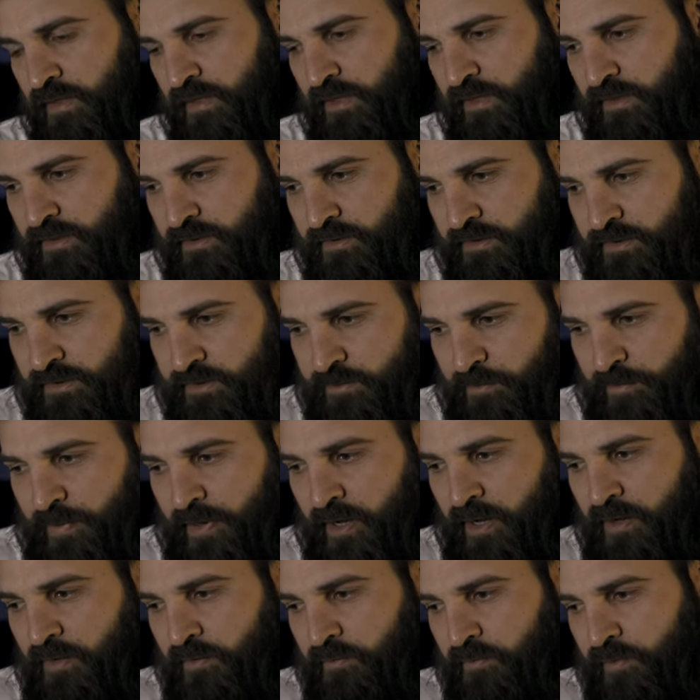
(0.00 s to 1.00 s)
is
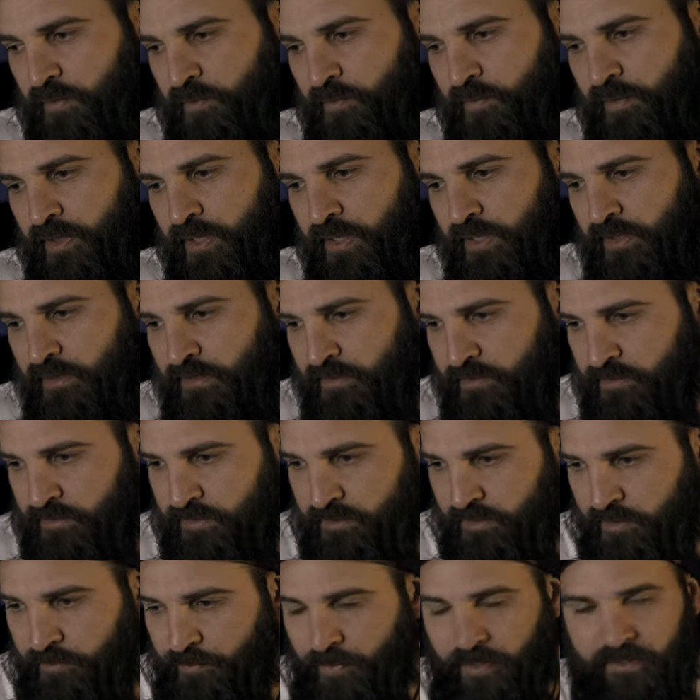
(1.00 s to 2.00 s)
about when we're
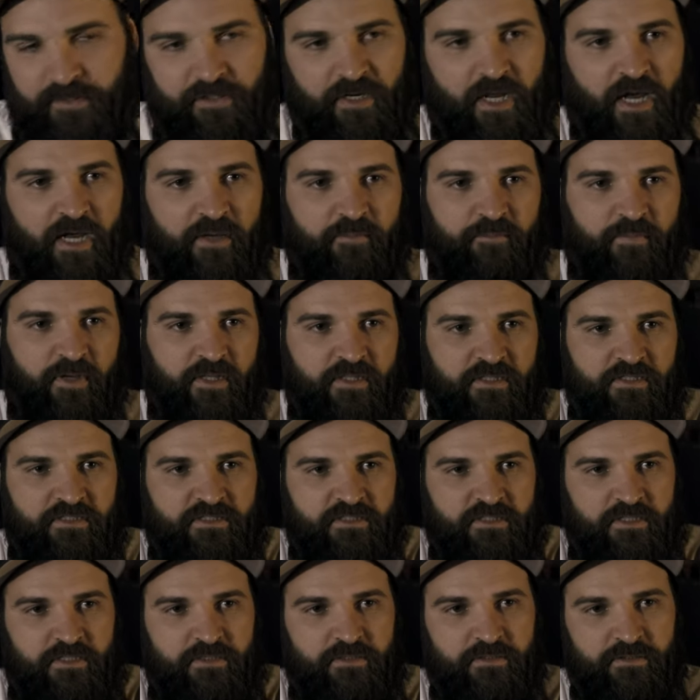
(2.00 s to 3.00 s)
about 9 months
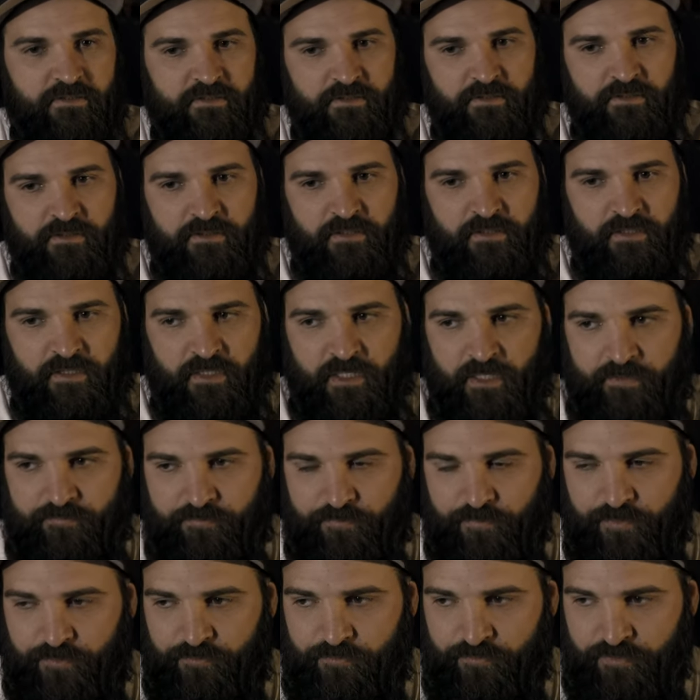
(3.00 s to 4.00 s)
in. If
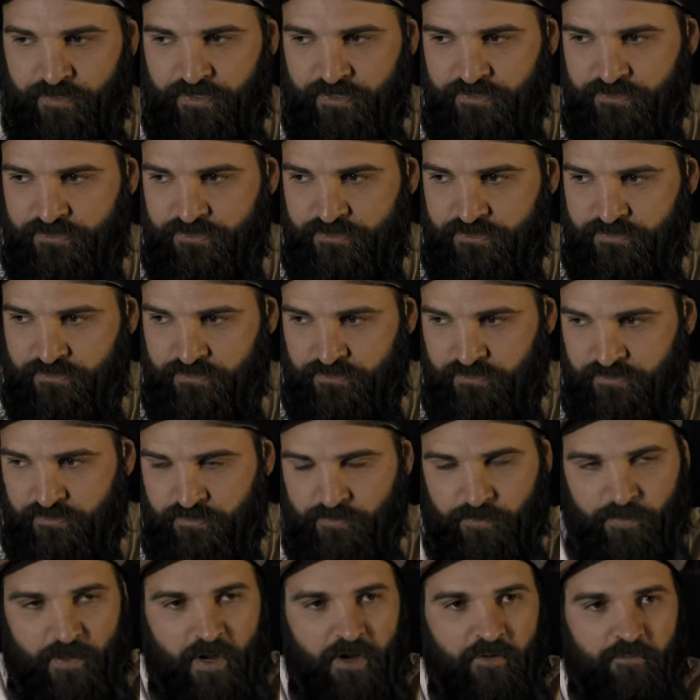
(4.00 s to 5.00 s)
we reached
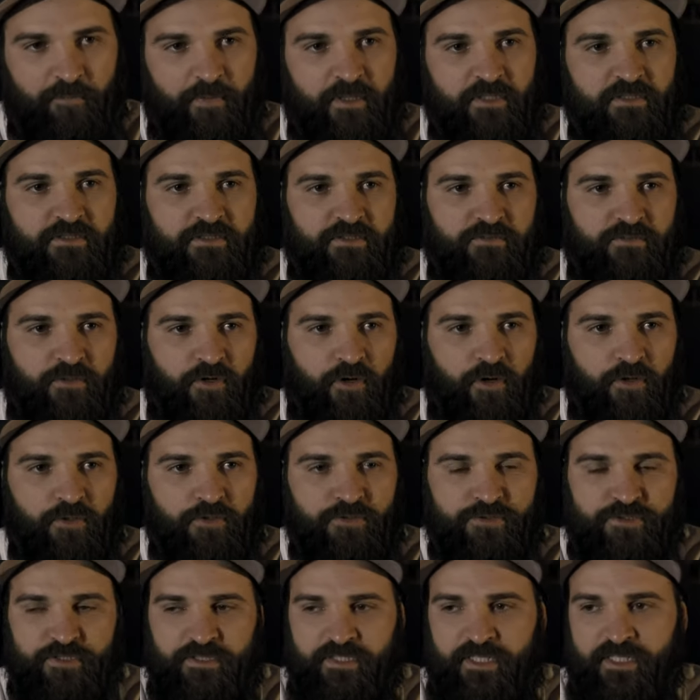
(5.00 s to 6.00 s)
12 months of
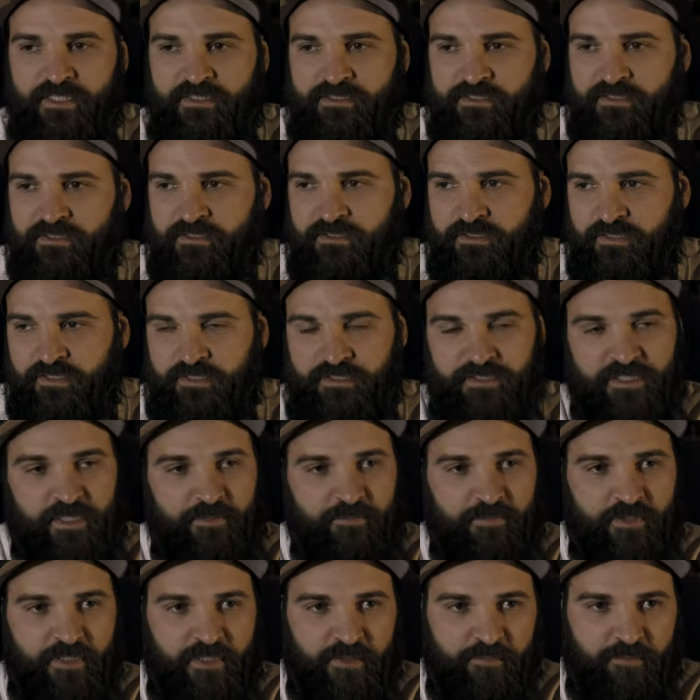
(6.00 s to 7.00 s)
closure, that's
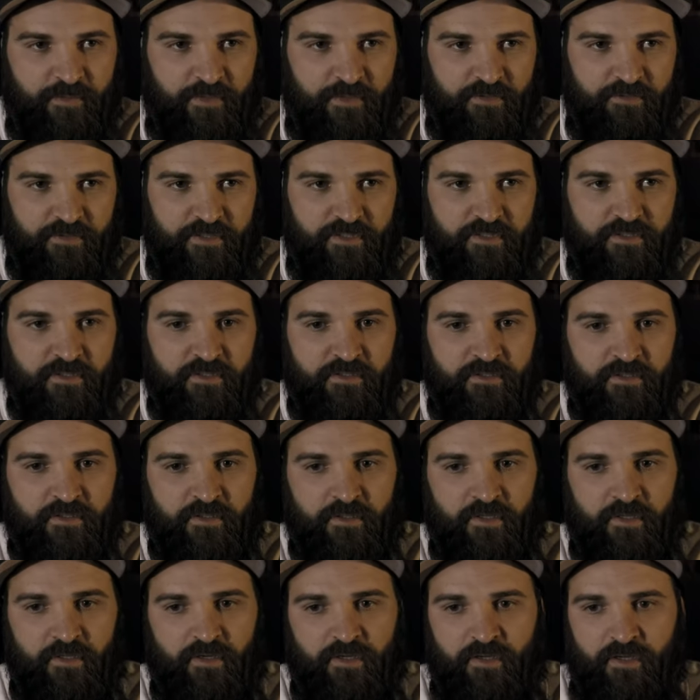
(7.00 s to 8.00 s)
indemnity period.
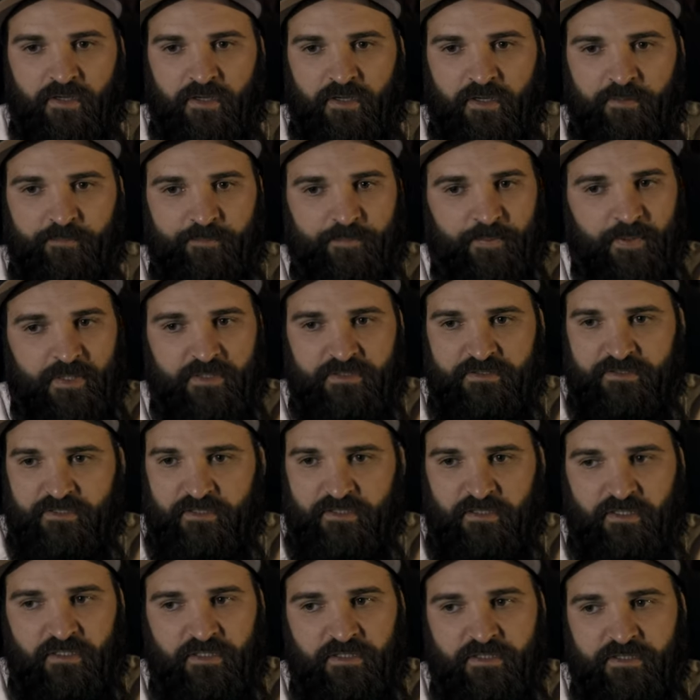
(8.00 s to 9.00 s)

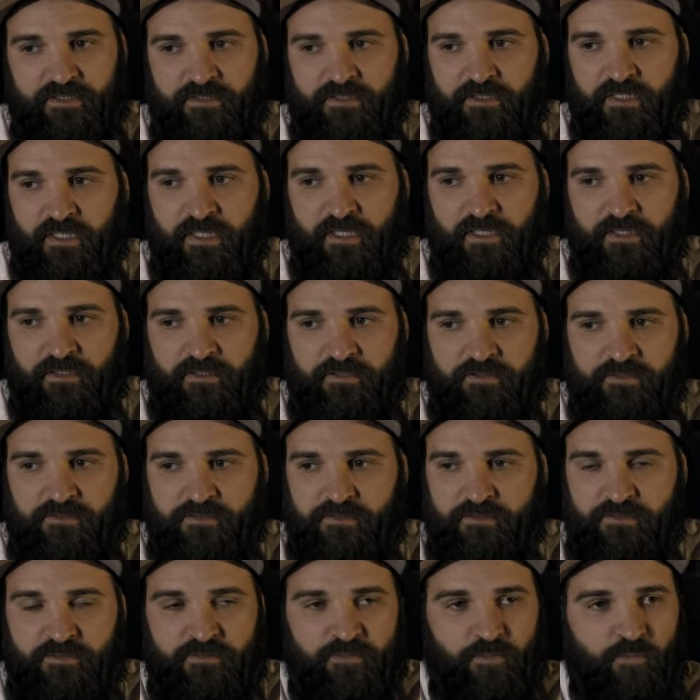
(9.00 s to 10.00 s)
Basically,
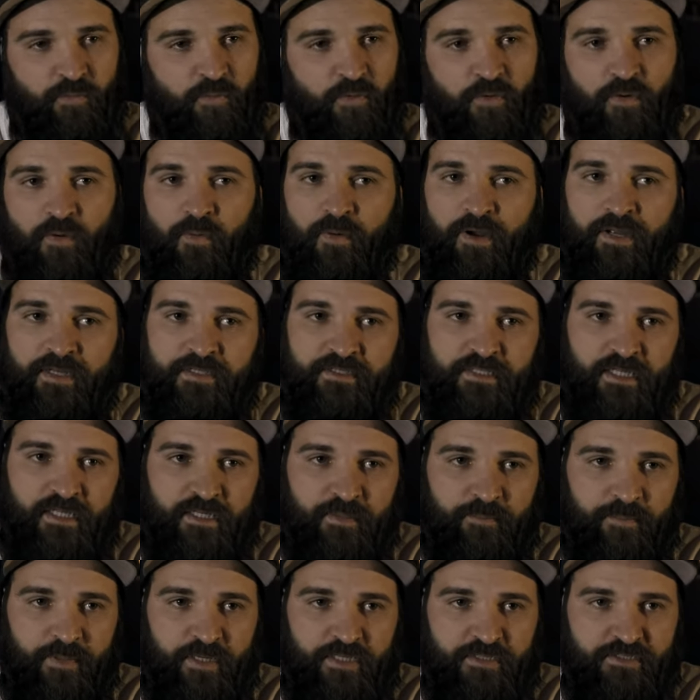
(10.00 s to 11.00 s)
walk away and take
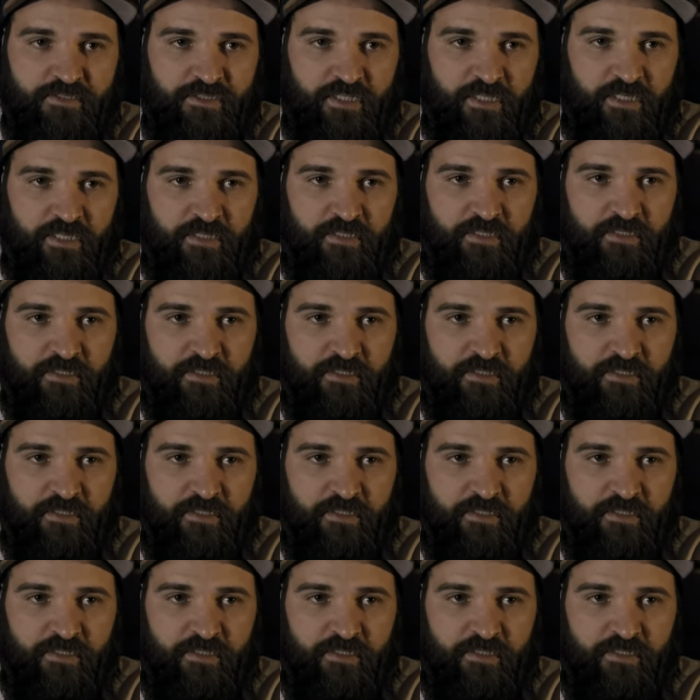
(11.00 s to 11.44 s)
a paycheck.